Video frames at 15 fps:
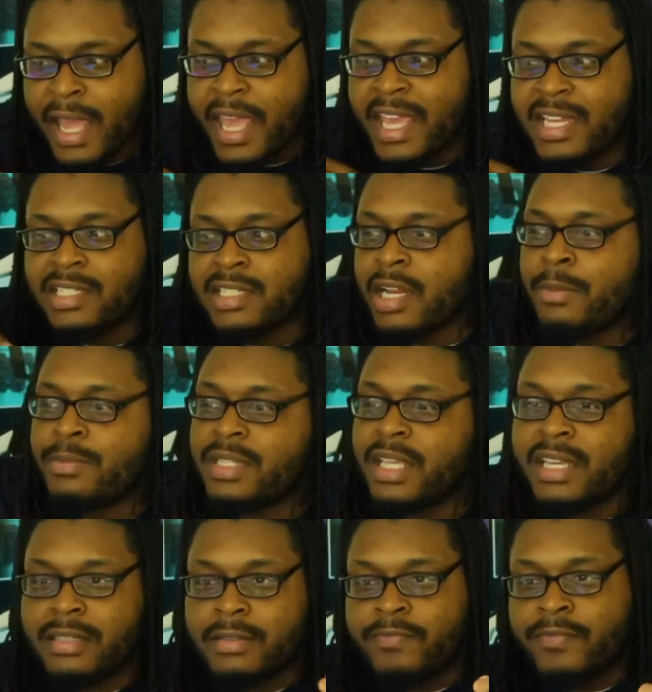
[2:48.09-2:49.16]
it jumps
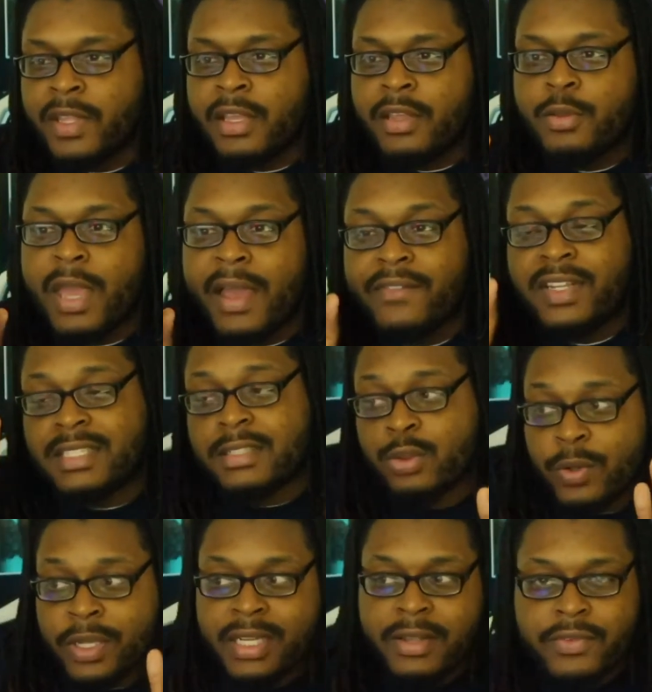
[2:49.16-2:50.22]
and you have these
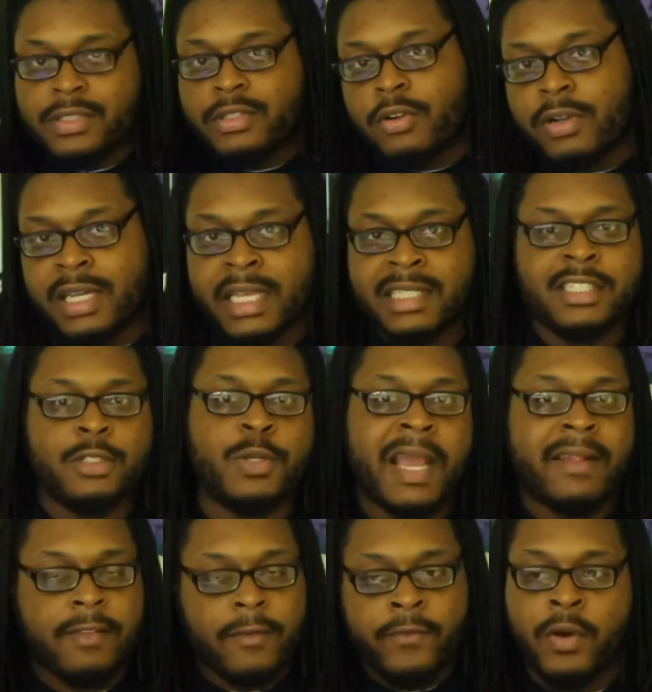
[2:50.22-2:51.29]
three different storylines that you
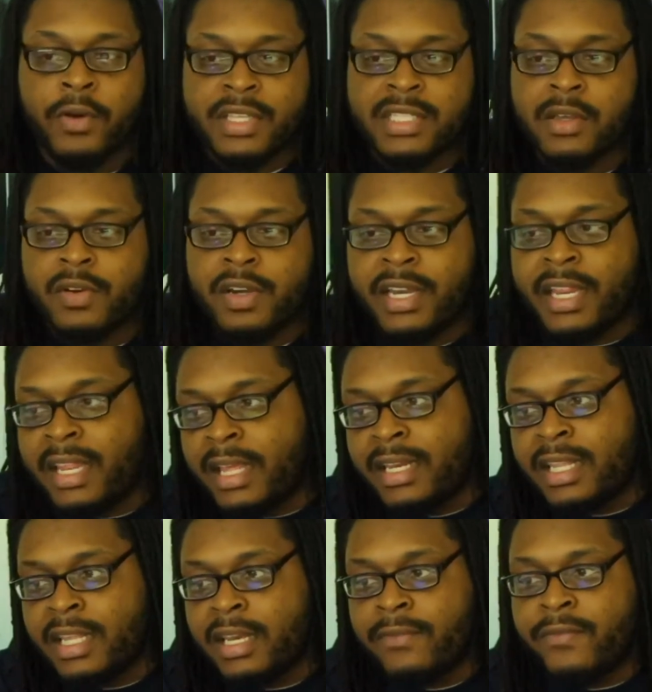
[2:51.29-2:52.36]
have to focus on, and
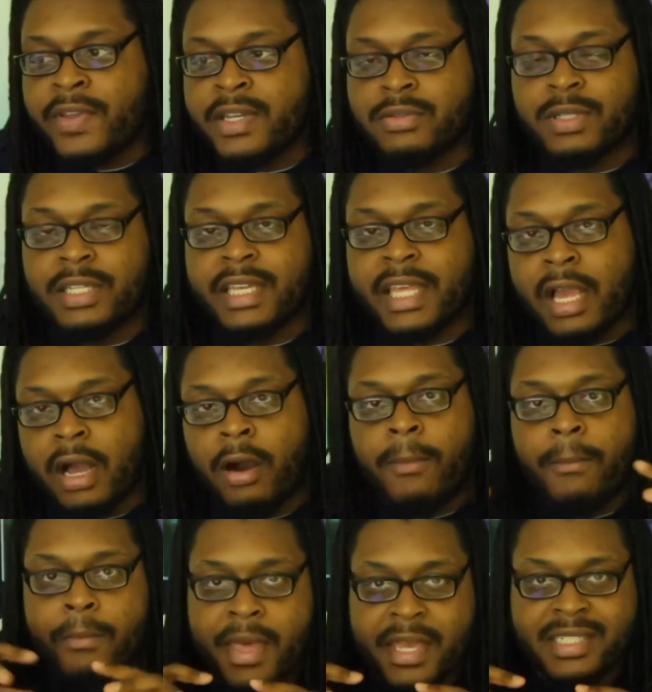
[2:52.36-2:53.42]
then eventually they all
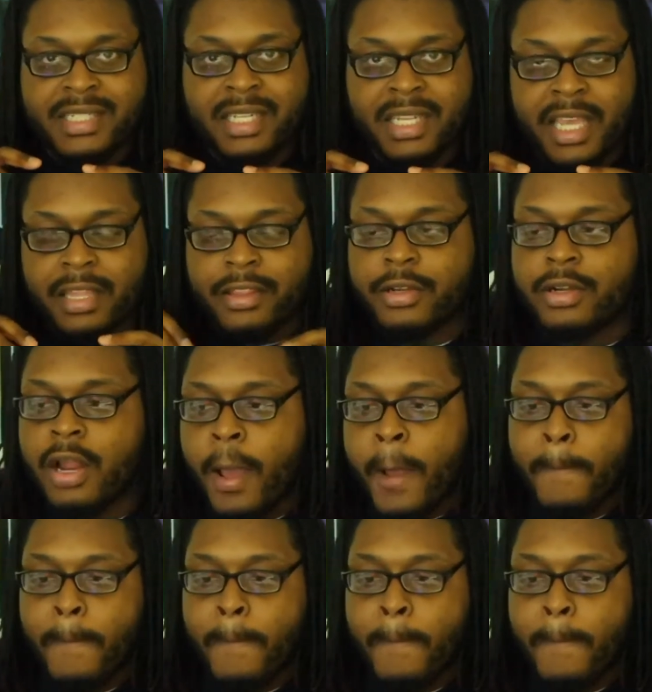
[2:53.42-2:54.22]
mesh together.